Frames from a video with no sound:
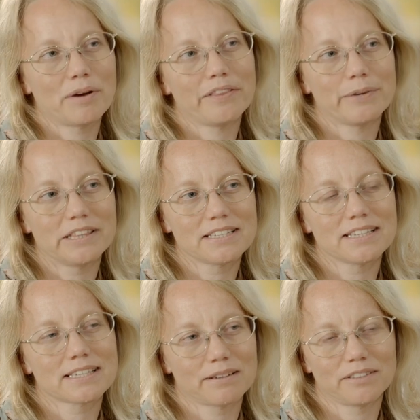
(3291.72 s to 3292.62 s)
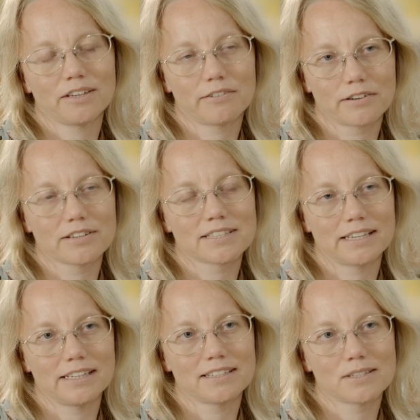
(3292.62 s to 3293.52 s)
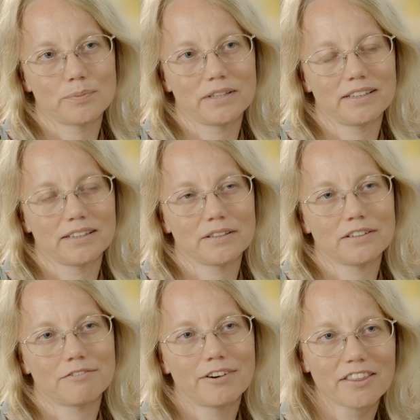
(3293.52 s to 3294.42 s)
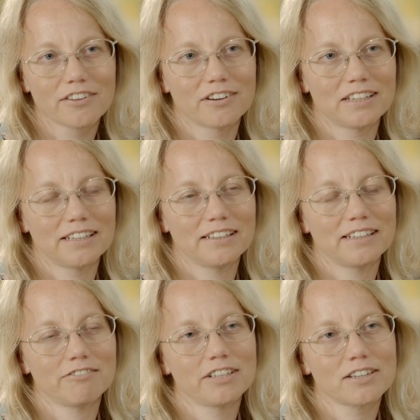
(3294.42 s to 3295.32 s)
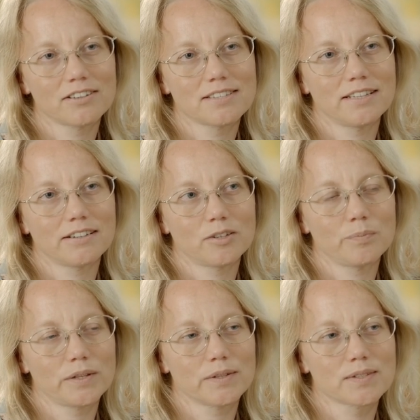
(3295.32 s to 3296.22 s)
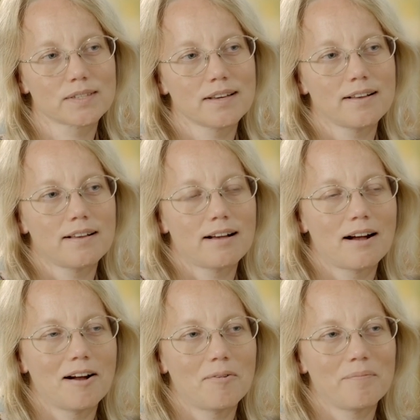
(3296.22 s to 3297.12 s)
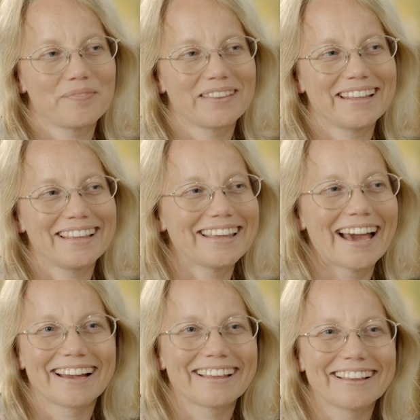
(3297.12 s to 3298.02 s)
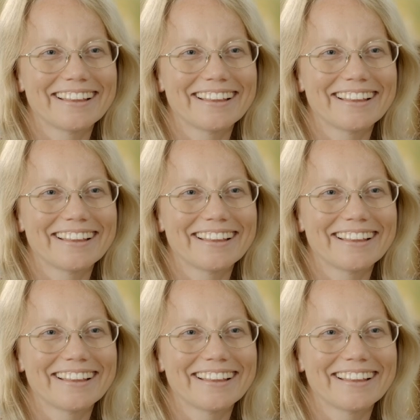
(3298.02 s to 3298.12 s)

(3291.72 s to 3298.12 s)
But but this is something, of course, that needs to be rethought and, and reconsidered because, um, yeah,